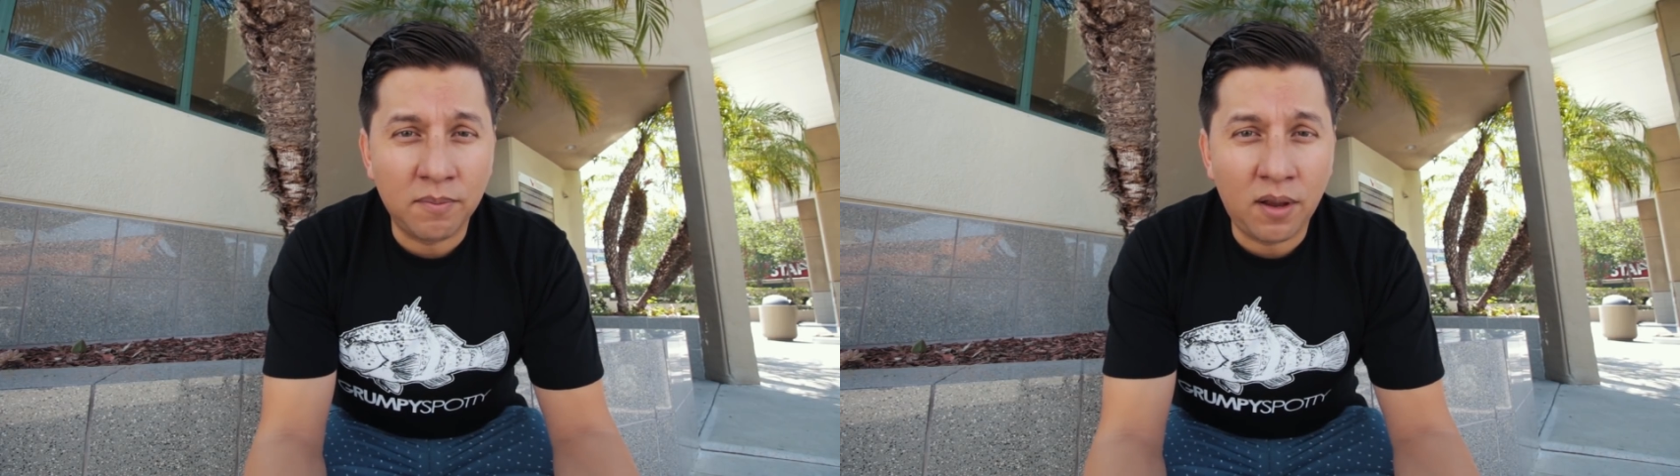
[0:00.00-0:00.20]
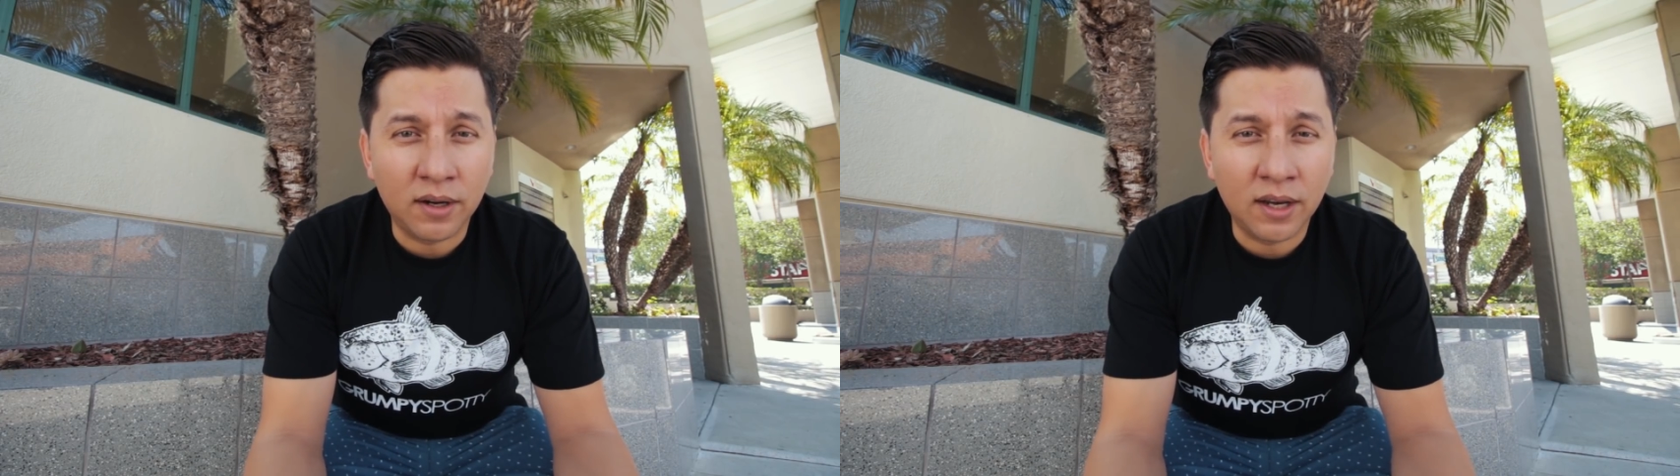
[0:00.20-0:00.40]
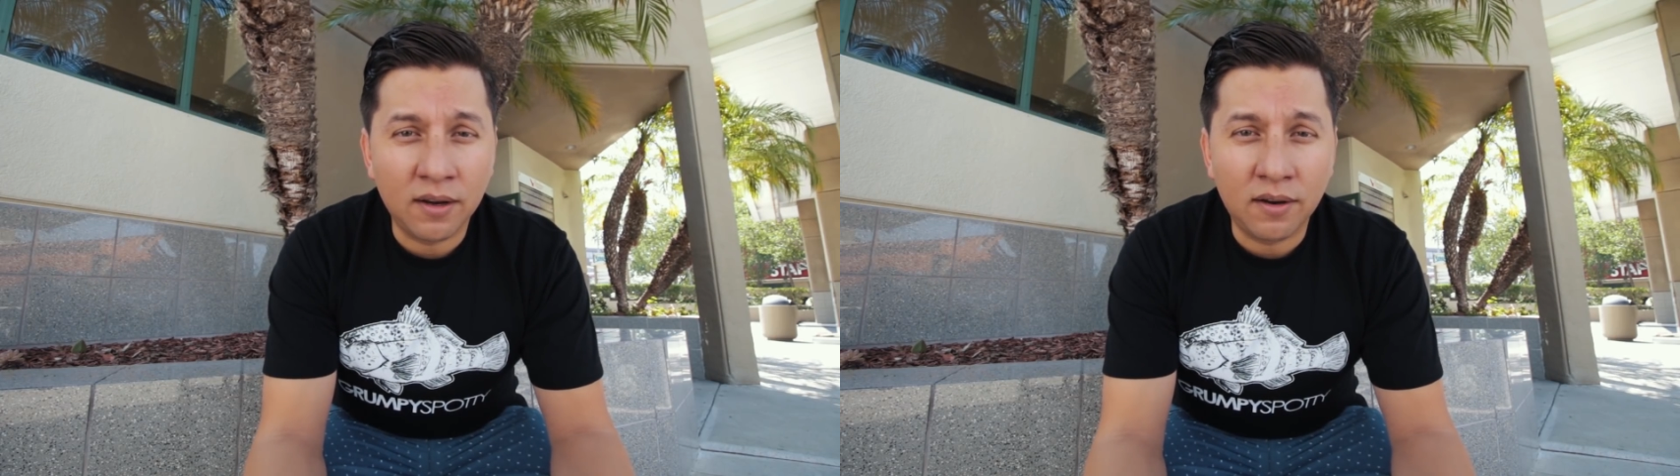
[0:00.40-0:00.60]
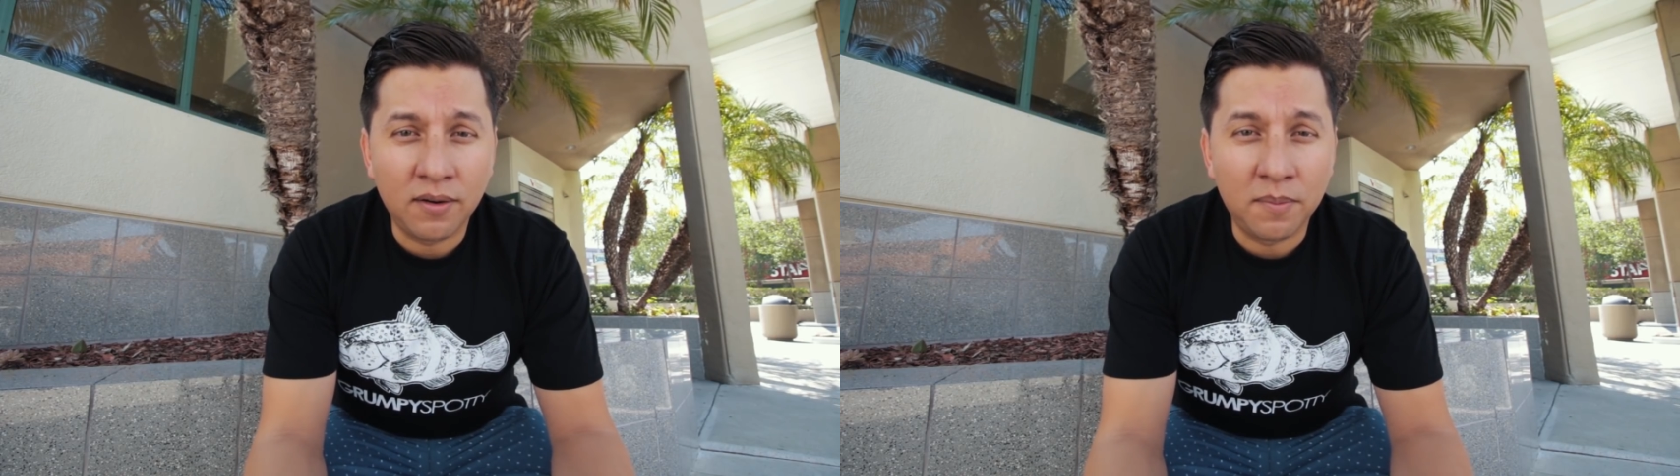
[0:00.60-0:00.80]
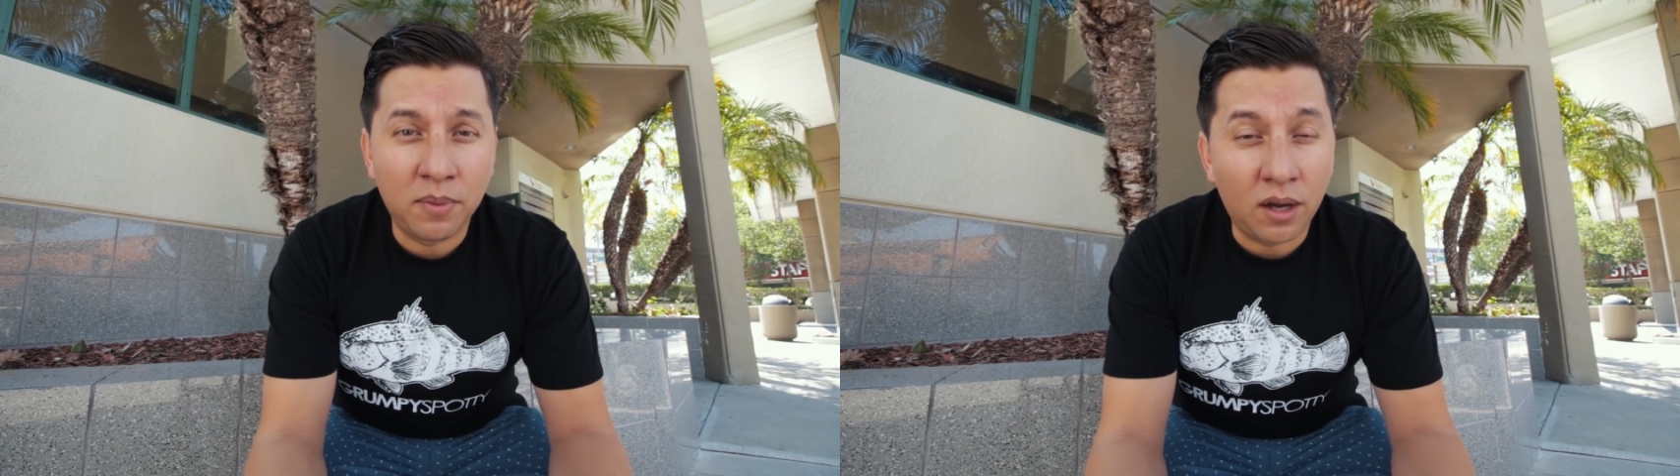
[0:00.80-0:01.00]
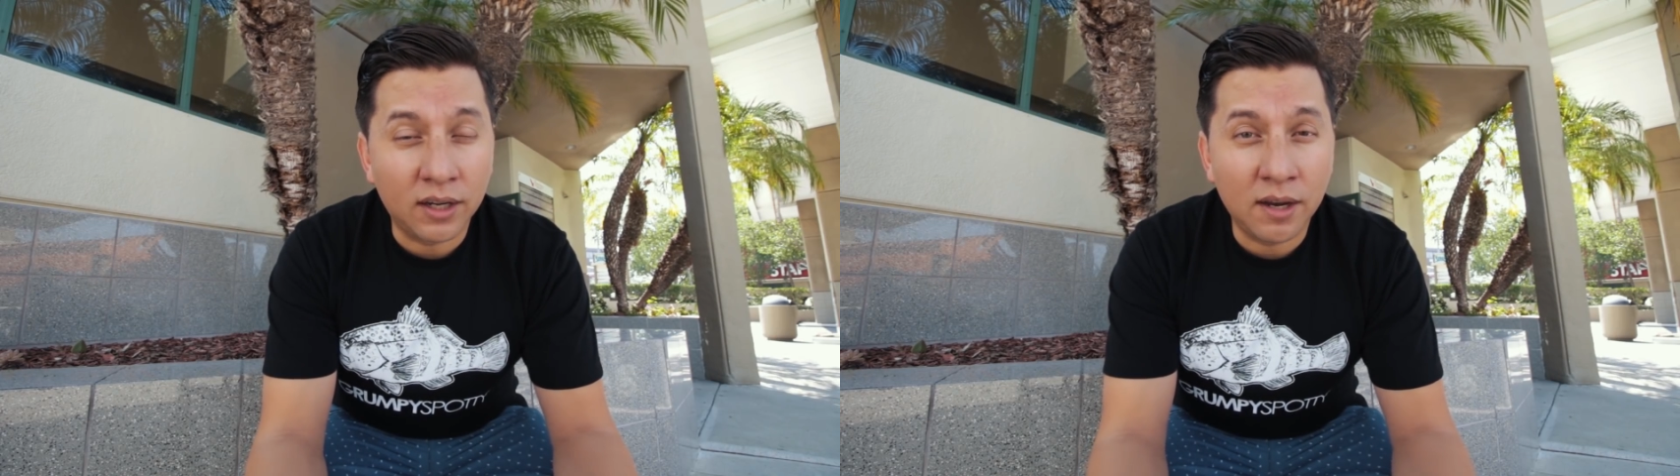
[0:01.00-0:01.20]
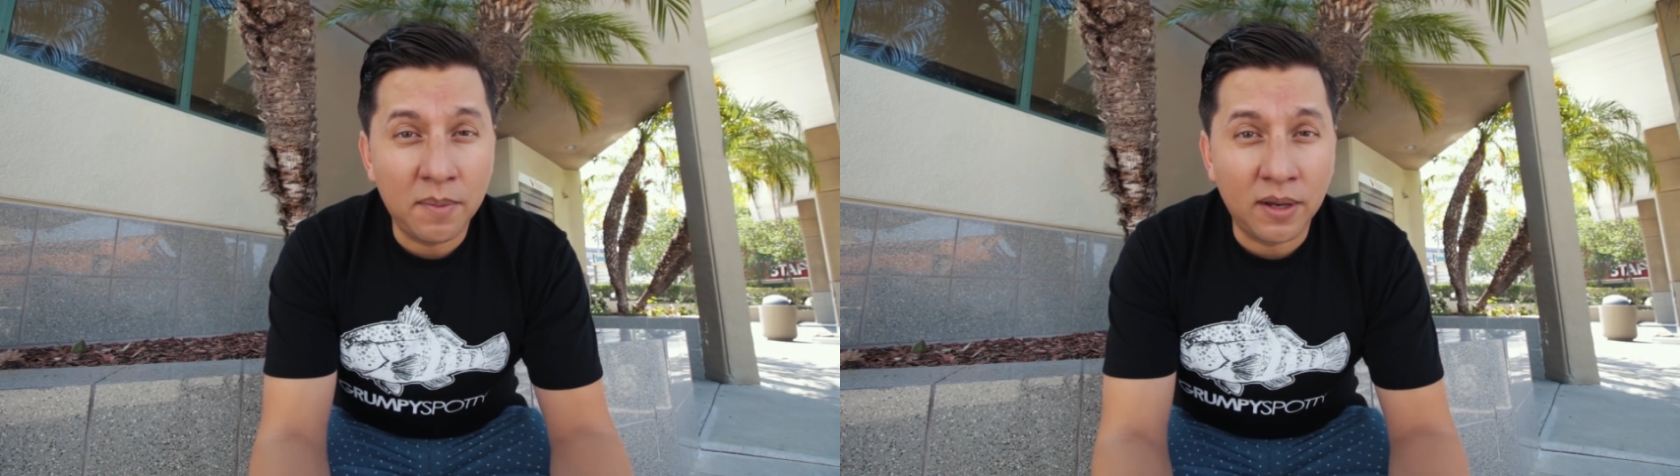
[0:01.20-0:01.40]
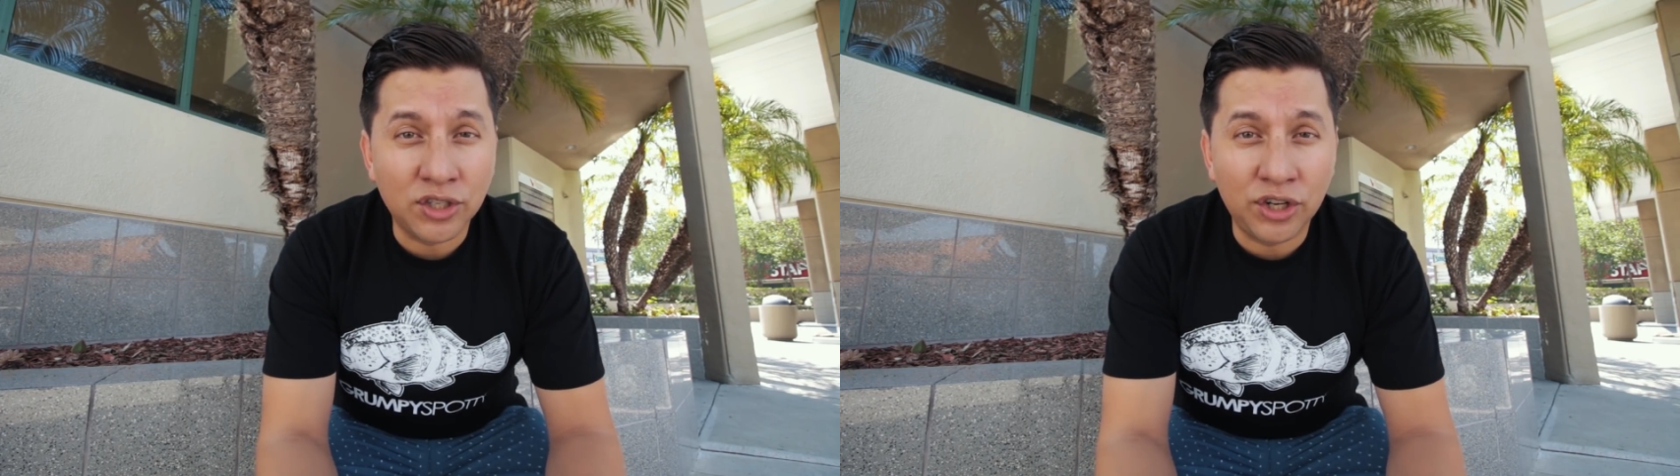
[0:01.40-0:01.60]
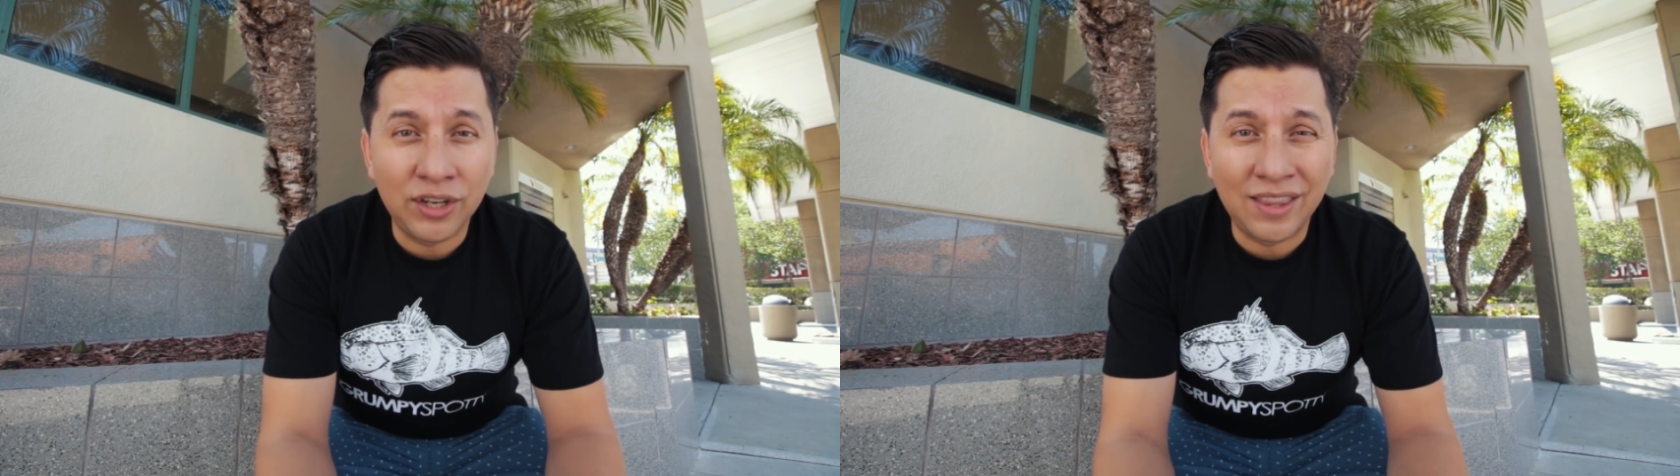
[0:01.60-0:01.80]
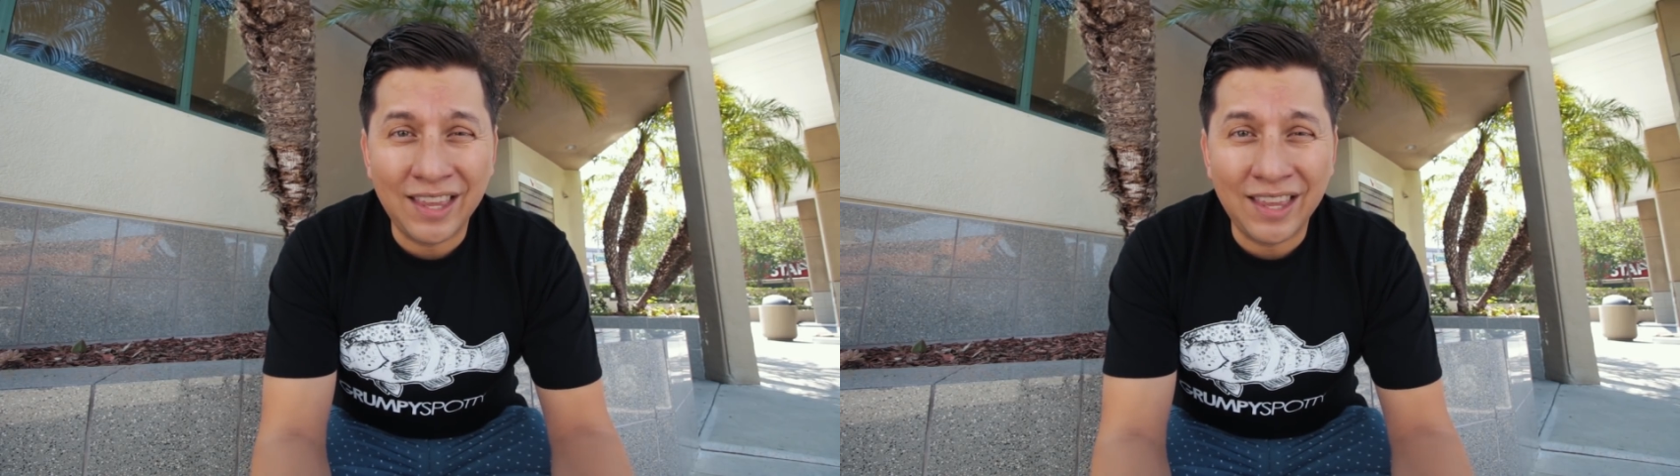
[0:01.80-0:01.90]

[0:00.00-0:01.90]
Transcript: blogging about certain